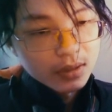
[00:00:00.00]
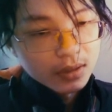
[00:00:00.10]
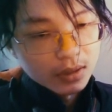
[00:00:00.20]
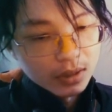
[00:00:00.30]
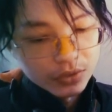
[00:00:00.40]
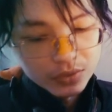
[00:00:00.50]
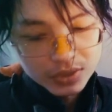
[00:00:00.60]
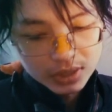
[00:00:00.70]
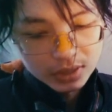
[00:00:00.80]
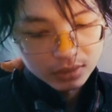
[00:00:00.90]

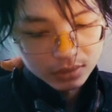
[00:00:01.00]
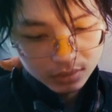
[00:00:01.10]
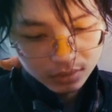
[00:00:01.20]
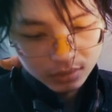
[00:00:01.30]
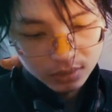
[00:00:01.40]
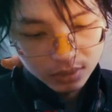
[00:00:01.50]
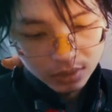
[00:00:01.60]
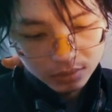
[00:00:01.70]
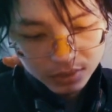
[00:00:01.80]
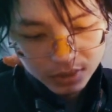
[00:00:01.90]
using,
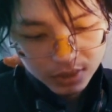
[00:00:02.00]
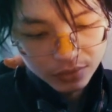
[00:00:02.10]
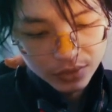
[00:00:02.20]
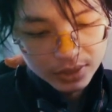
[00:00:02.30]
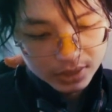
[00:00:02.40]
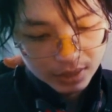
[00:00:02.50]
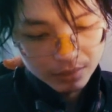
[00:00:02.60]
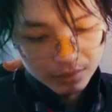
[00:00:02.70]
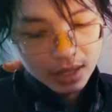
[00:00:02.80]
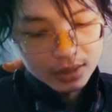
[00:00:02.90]
different
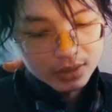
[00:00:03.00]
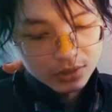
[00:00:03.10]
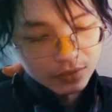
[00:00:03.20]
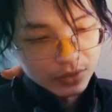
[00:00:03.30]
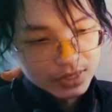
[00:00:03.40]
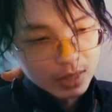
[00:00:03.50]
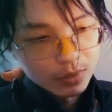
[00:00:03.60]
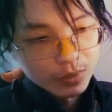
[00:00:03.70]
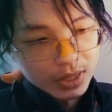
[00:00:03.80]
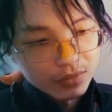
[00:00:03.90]
commands. So for example,
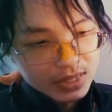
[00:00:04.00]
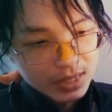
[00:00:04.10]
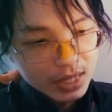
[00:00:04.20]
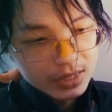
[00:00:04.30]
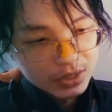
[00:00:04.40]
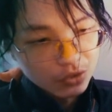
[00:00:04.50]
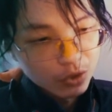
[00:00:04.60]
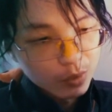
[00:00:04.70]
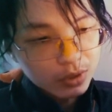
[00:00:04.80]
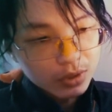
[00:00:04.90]
we can resize as
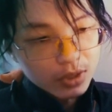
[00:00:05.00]
normal.